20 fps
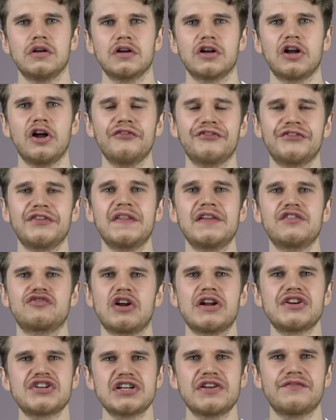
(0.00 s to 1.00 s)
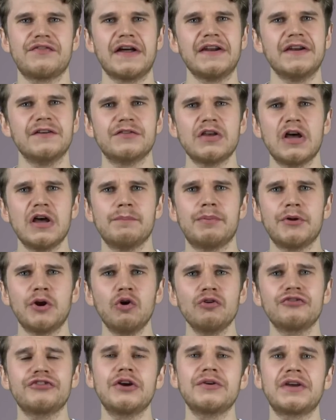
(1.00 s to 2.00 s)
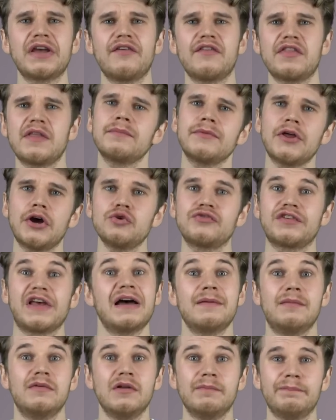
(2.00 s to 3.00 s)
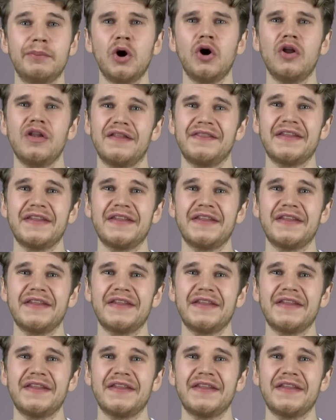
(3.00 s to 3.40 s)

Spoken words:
Constantly stretching defenders, but also giving them no time on the ball.